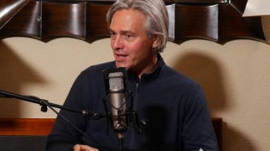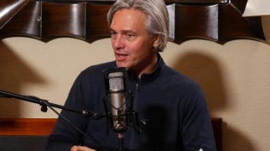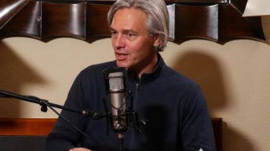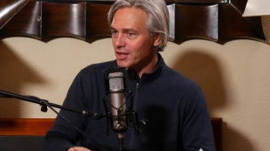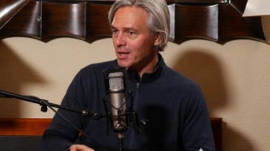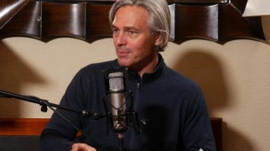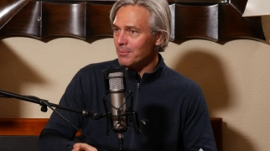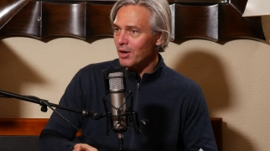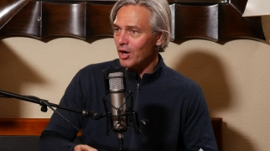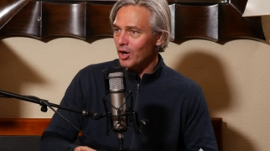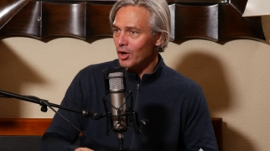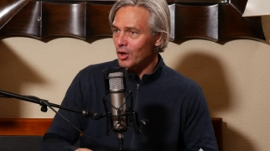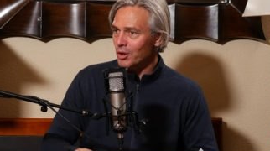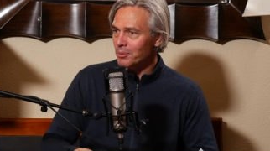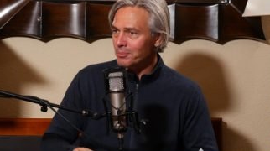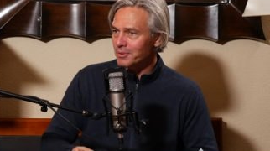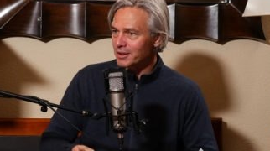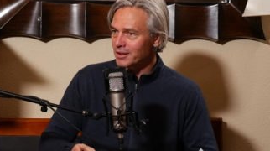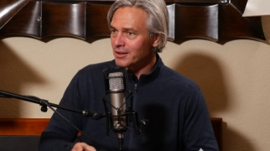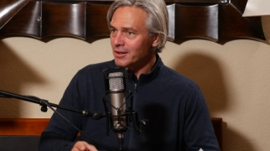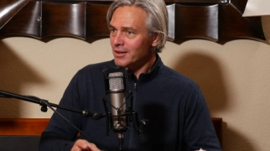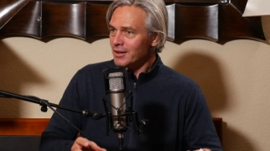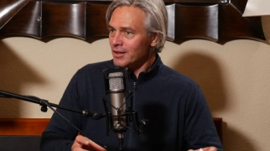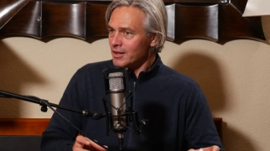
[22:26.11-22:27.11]
and you come home
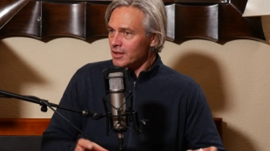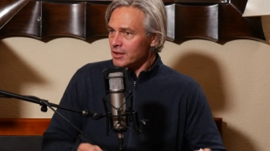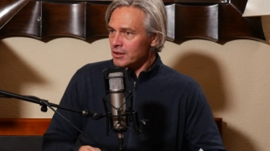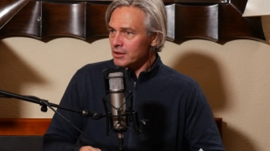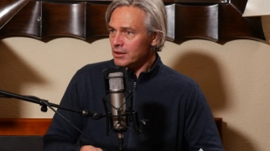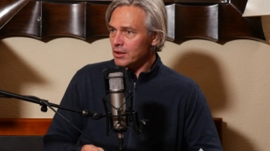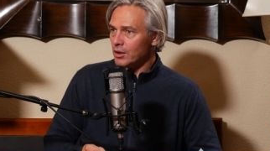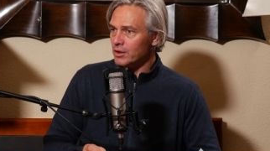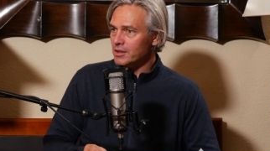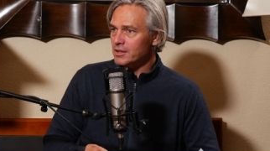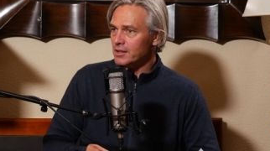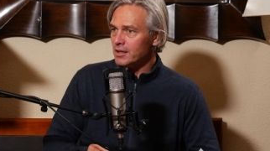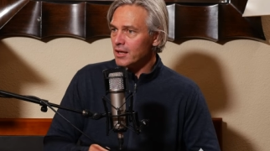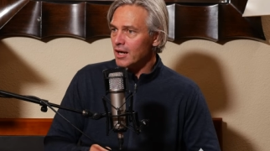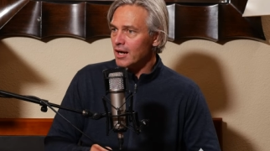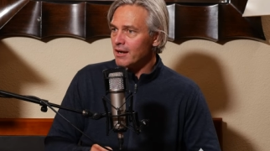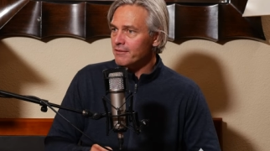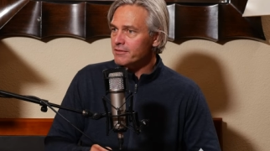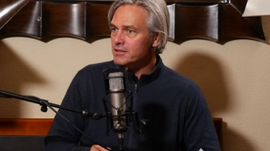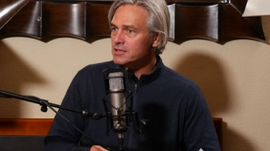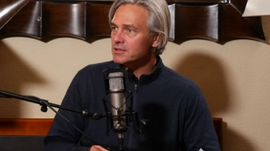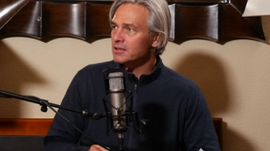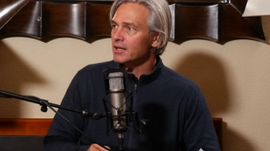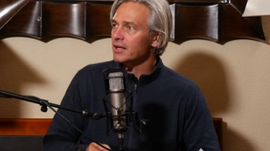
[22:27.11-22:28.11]
and go into the
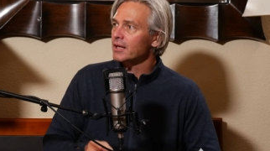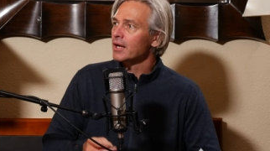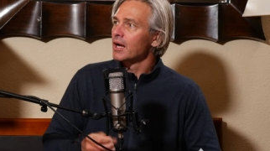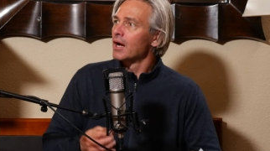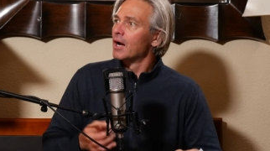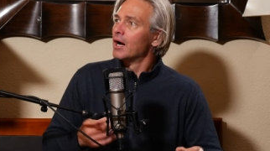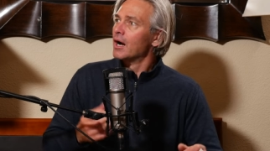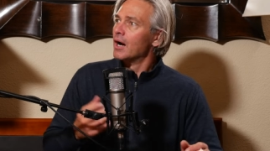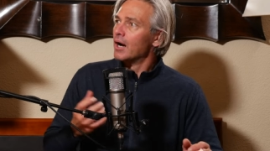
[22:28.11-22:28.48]
office, and you're like,